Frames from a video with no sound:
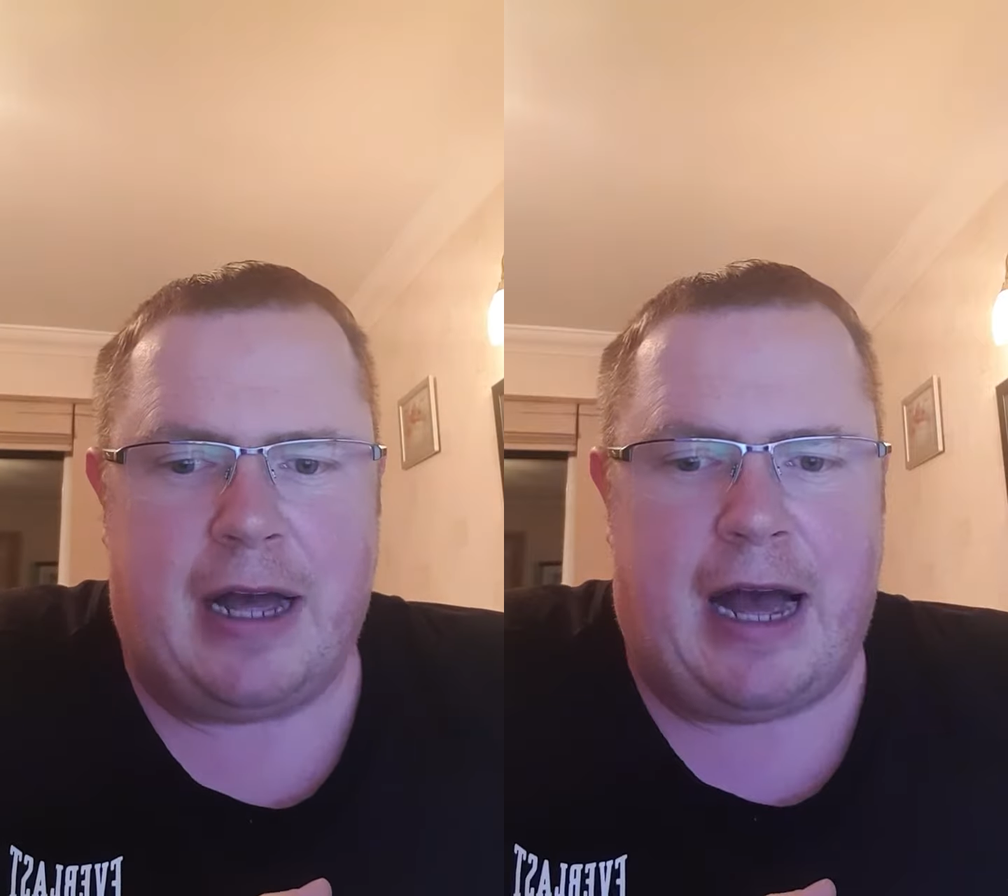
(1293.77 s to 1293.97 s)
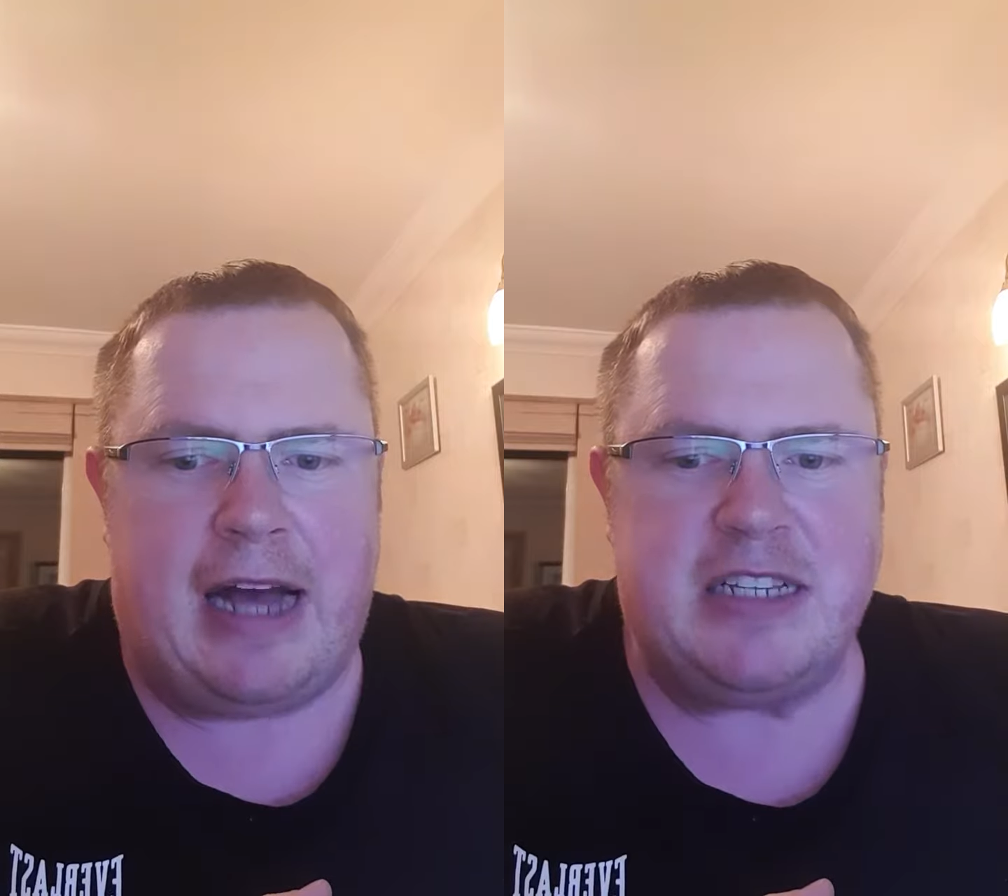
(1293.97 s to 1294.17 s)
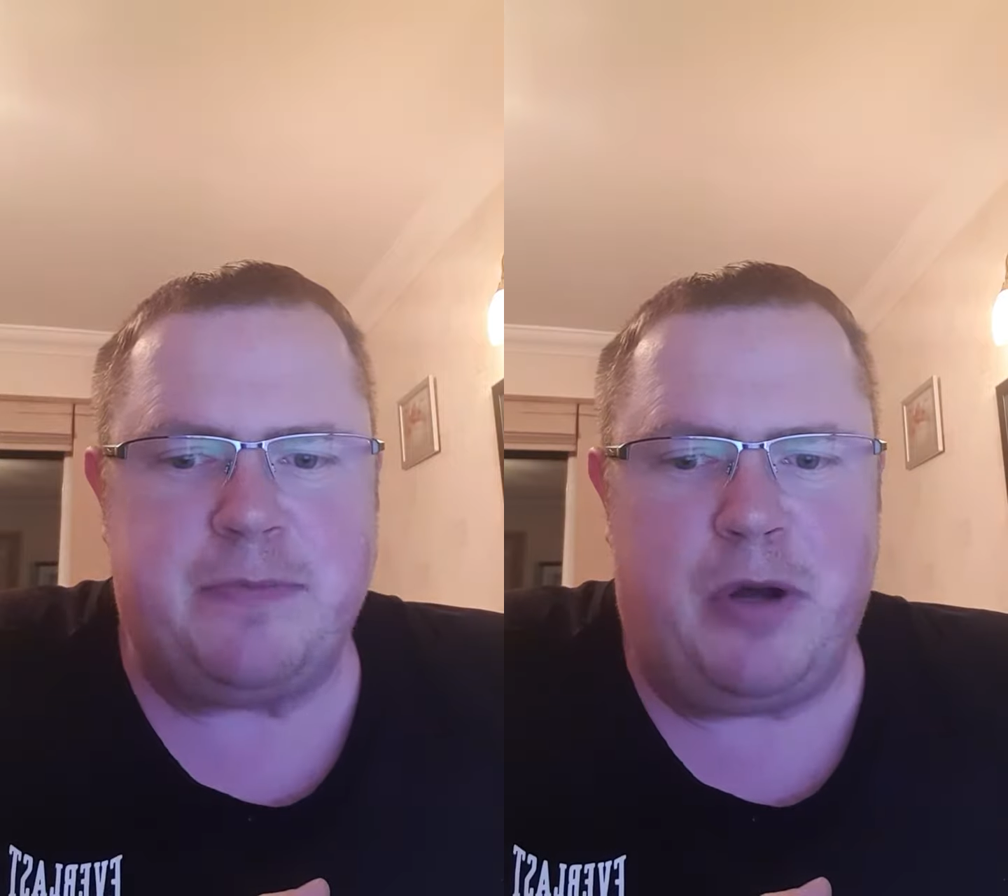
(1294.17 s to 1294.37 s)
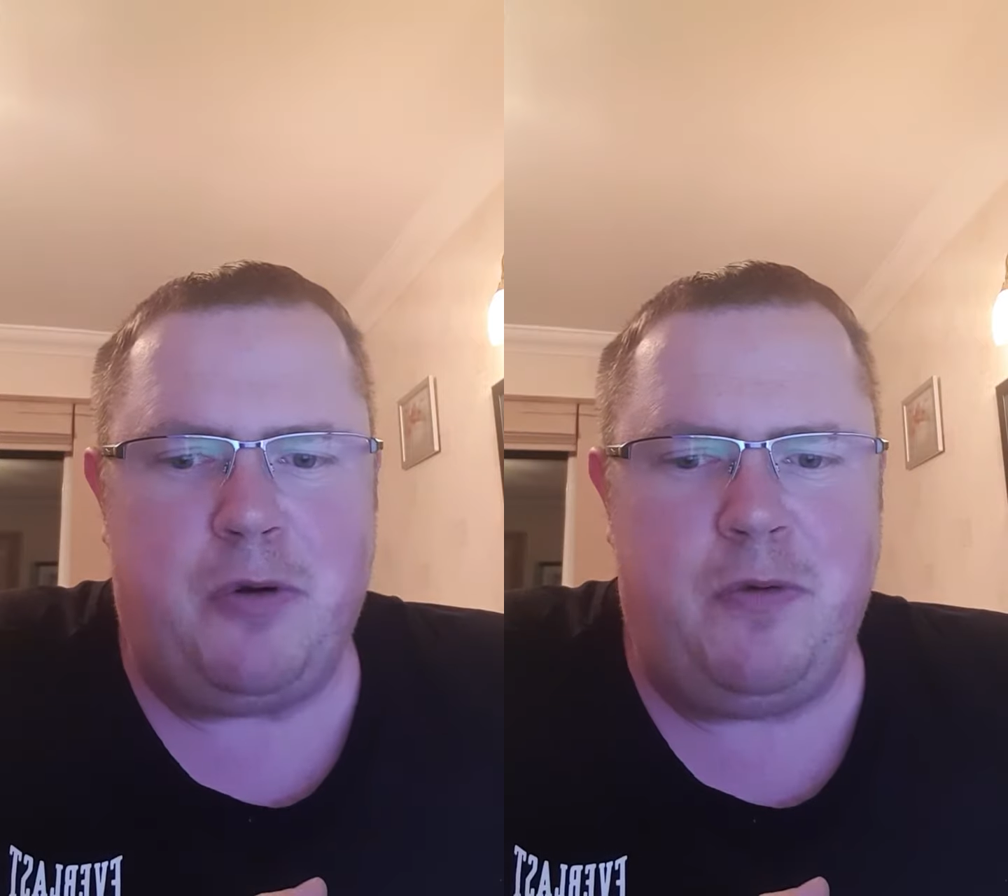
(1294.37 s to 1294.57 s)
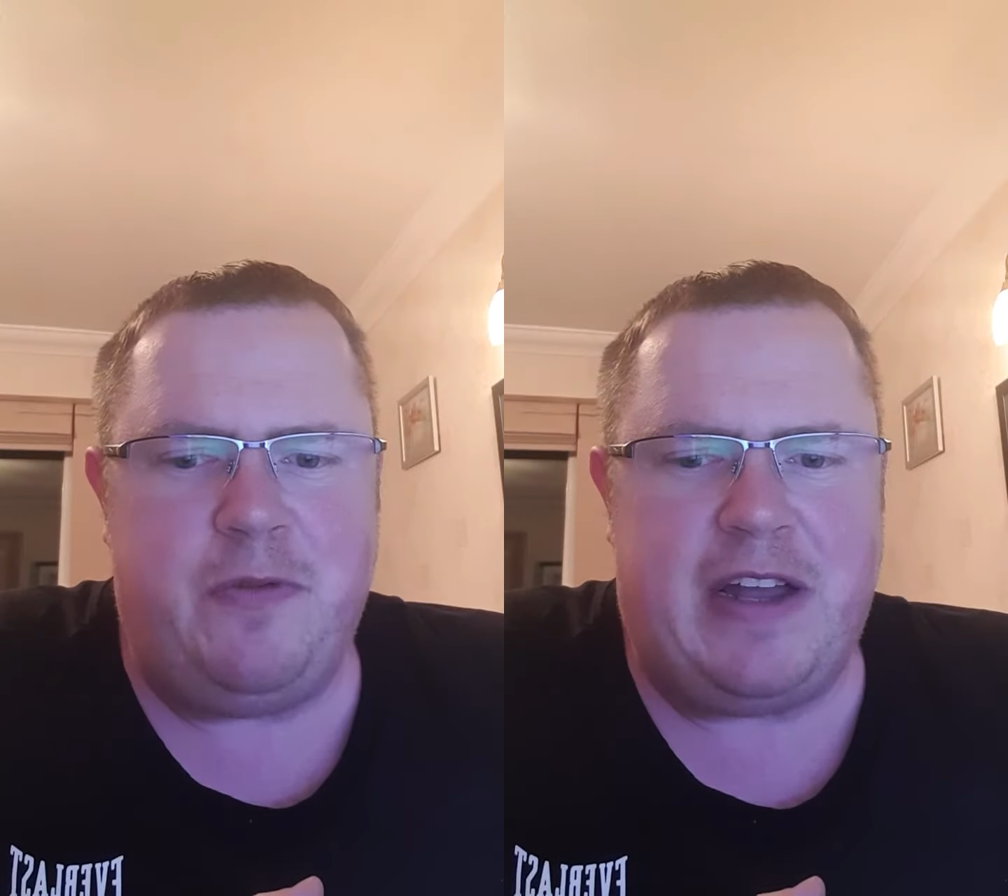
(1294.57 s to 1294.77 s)

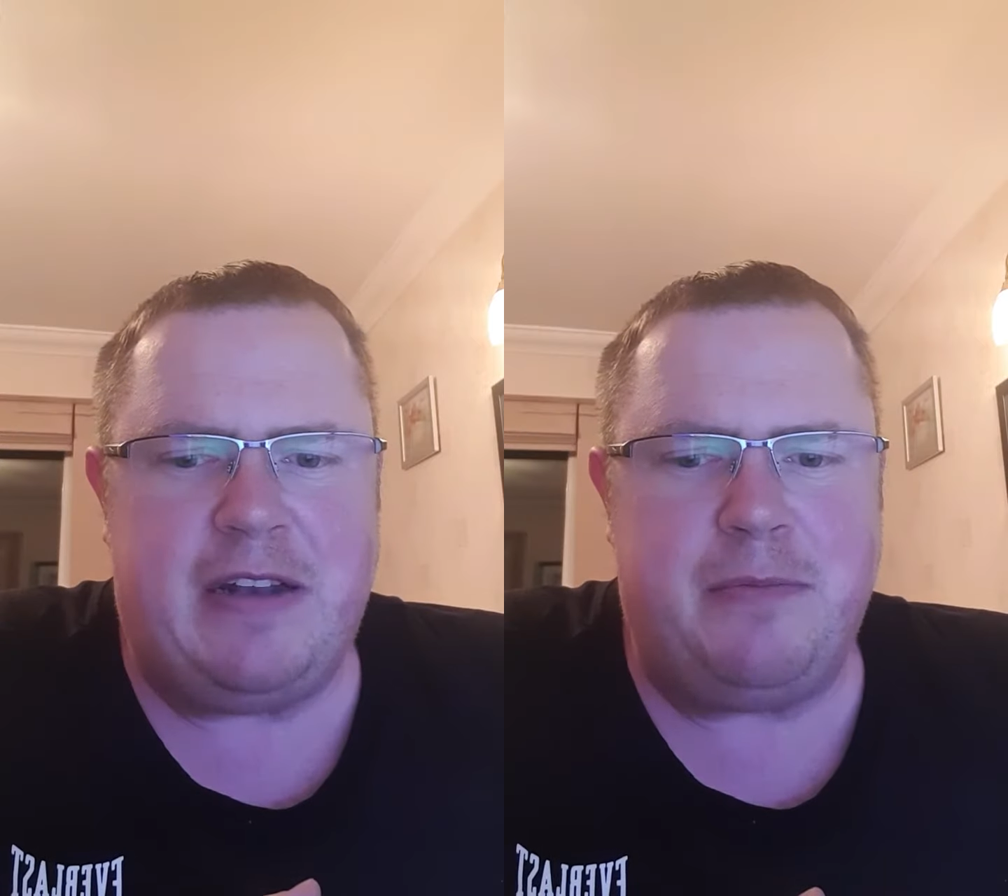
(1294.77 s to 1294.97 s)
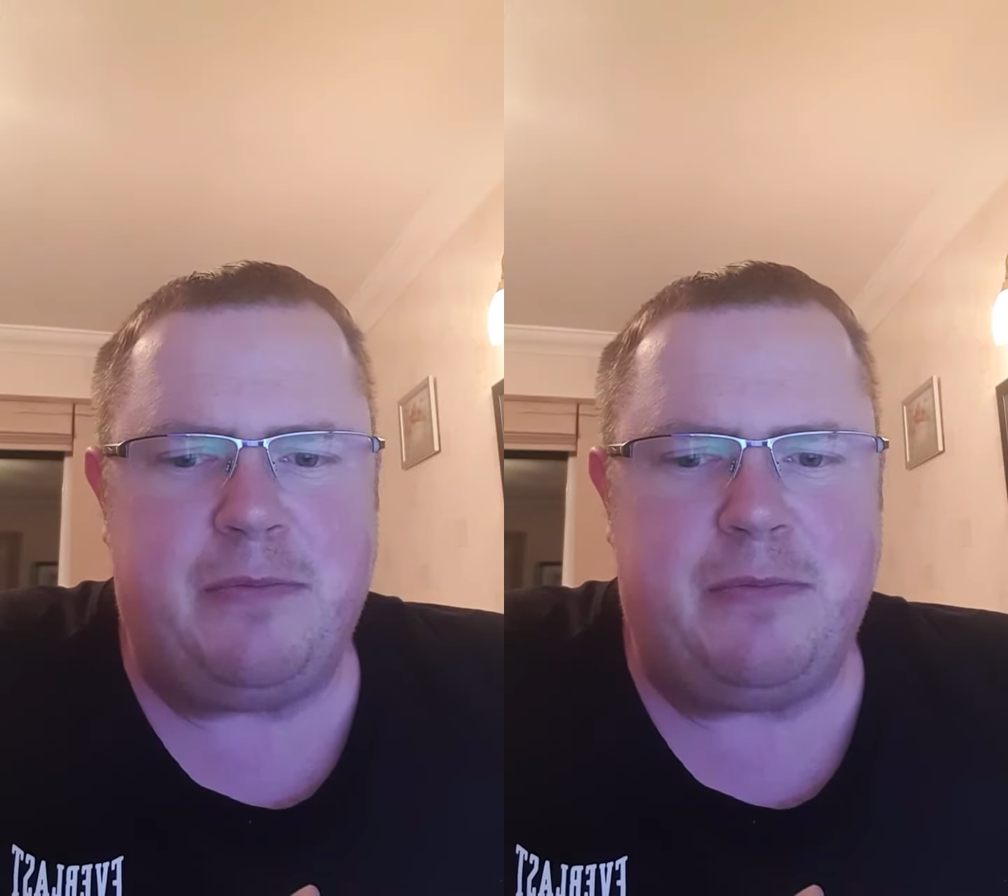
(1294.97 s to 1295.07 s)
Asmo ven